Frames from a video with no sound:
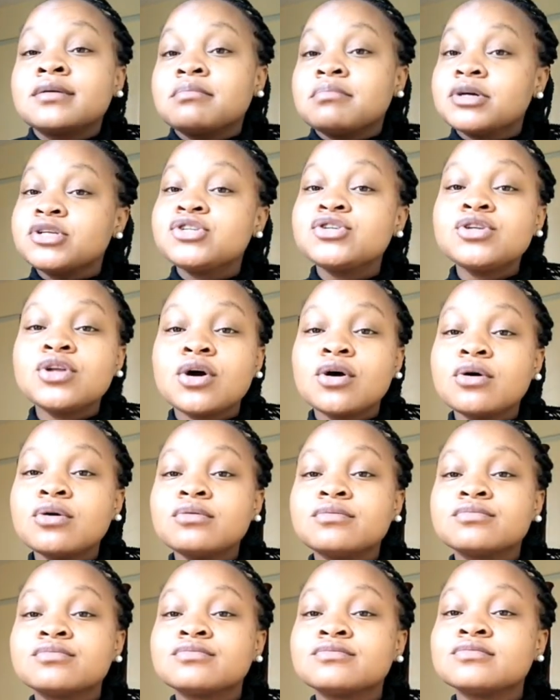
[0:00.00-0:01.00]
But you
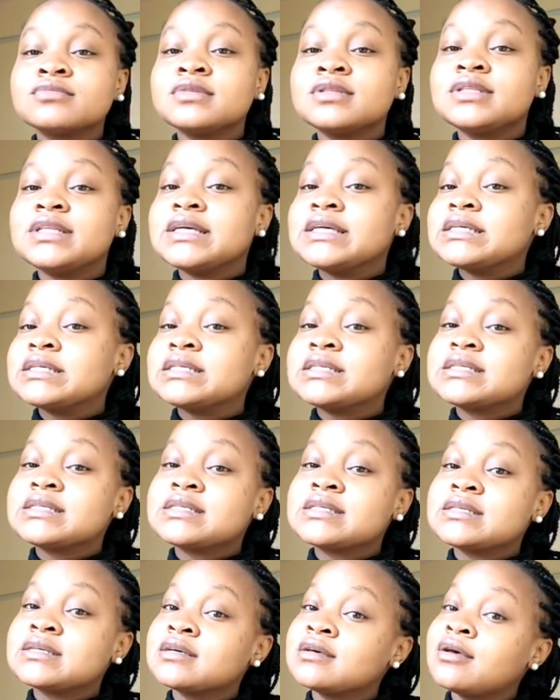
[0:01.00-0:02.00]
know,
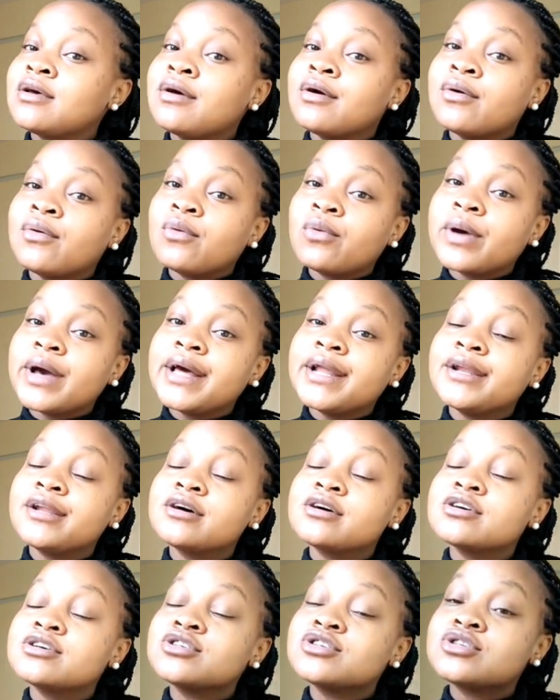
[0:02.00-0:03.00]
things
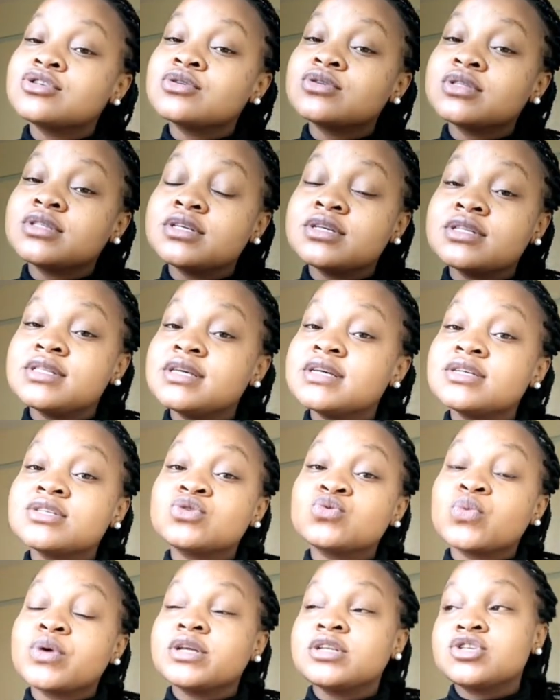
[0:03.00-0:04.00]

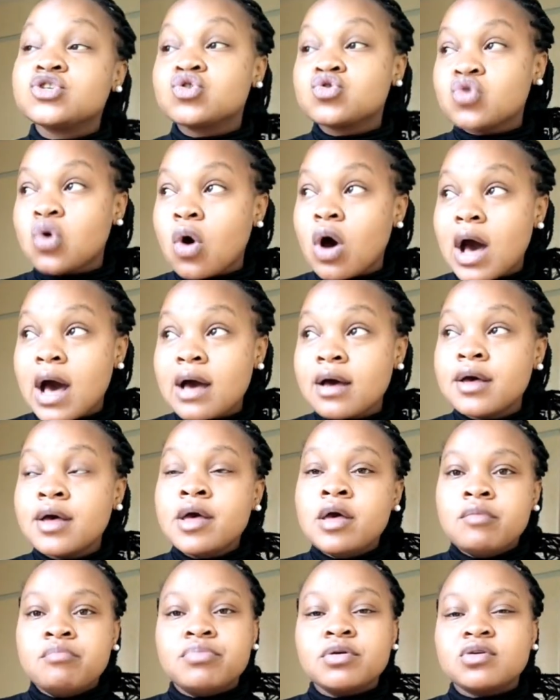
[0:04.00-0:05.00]
went sour,
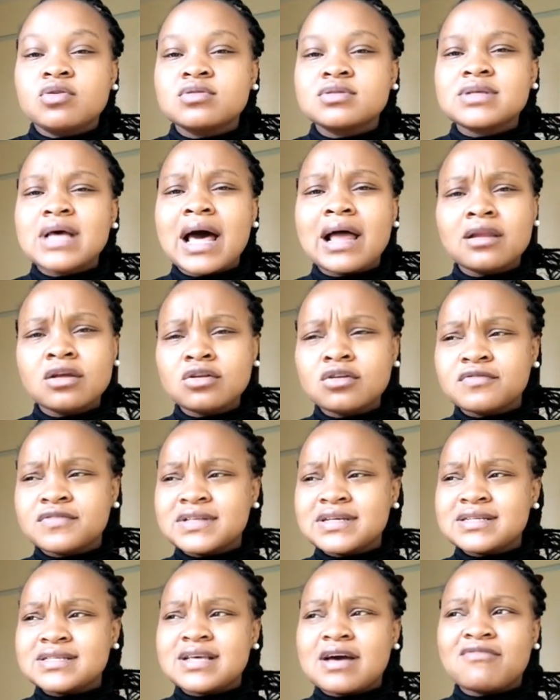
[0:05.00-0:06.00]
because a lot of
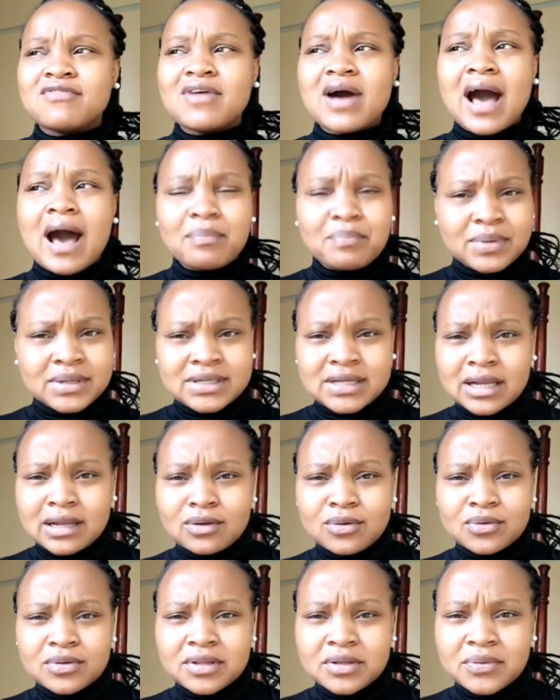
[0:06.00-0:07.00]
things have happened
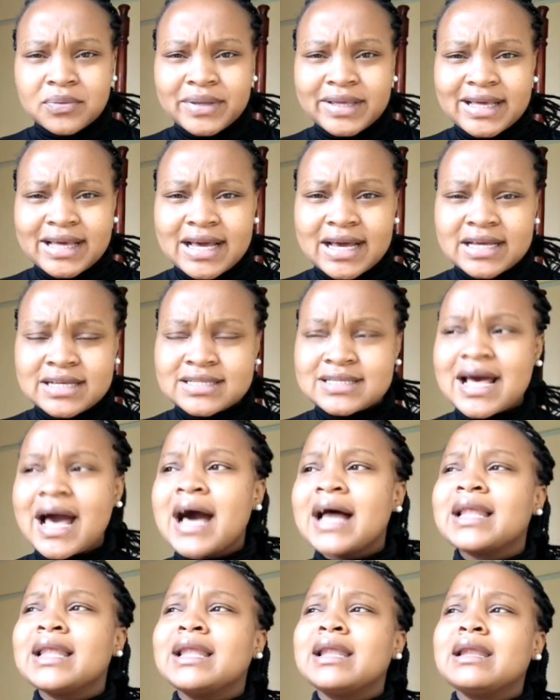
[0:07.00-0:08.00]
along the way, guys.
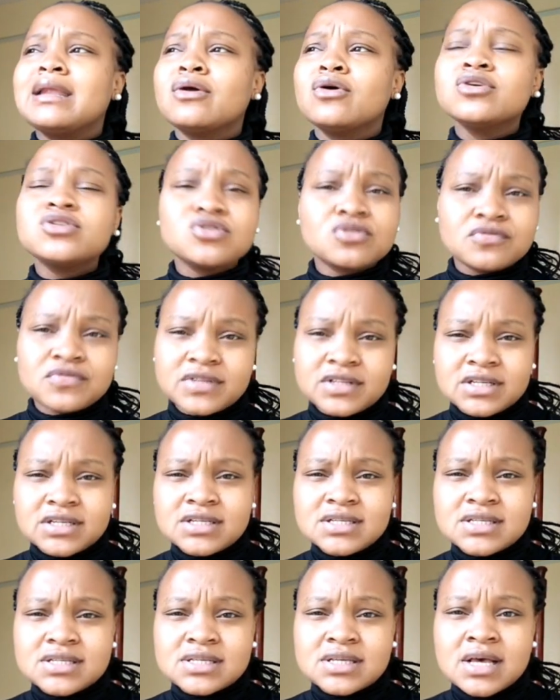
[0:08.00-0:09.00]
A lot of
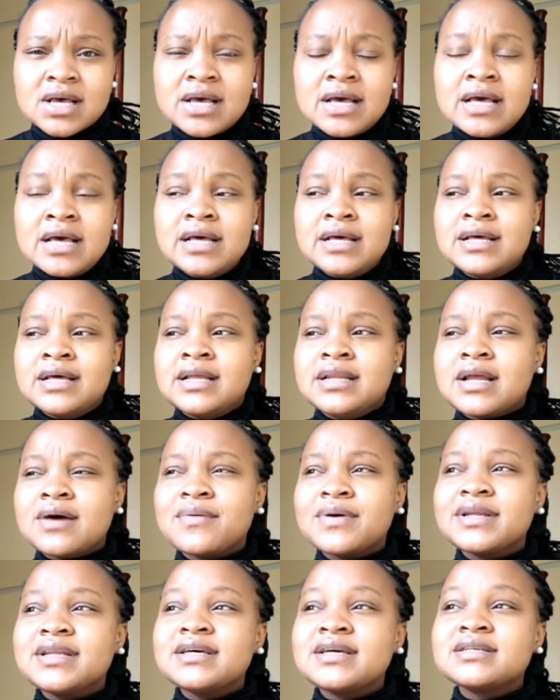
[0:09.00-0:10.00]
things.
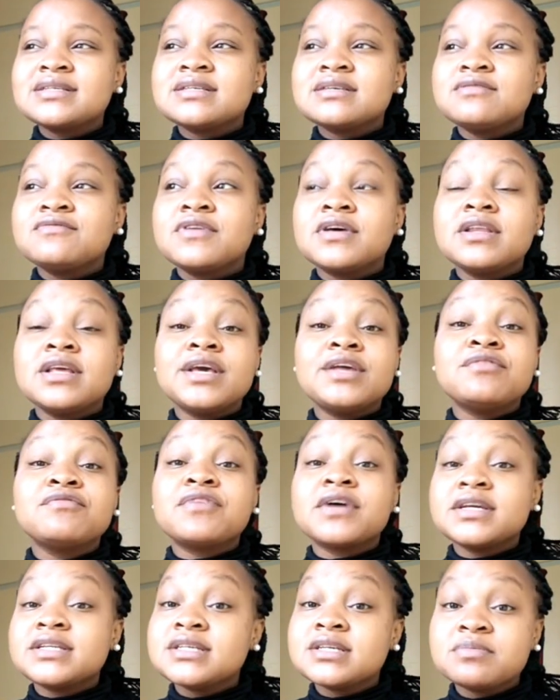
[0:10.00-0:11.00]
Nowadays, even
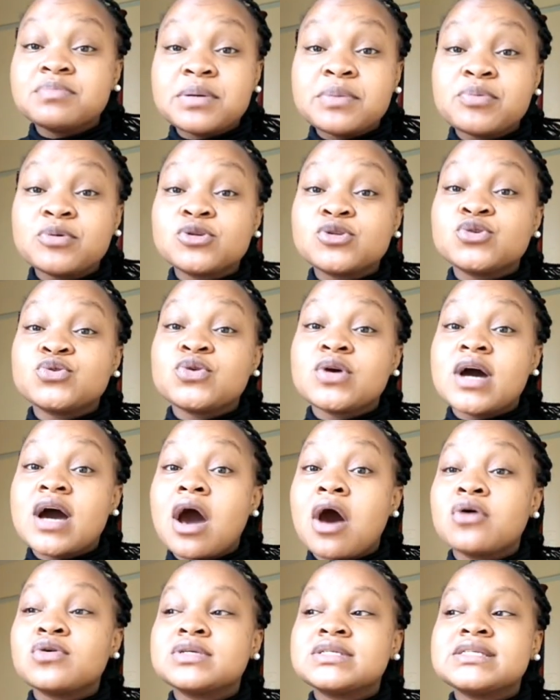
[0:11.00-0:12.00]
inviting people to your
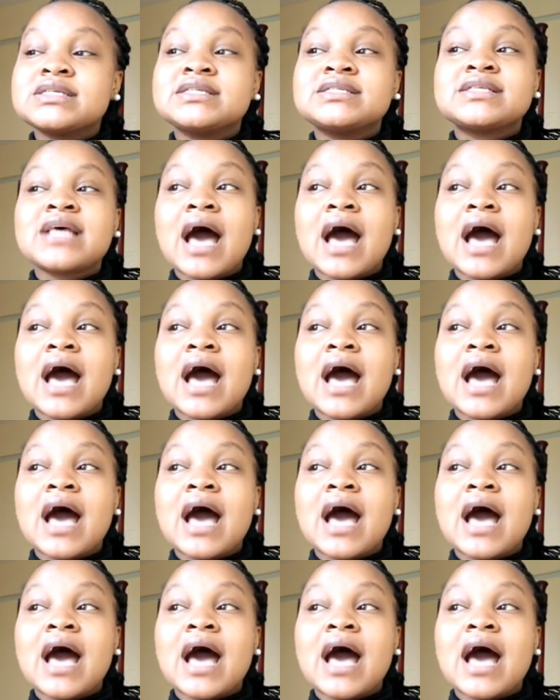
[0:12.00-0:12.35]
house is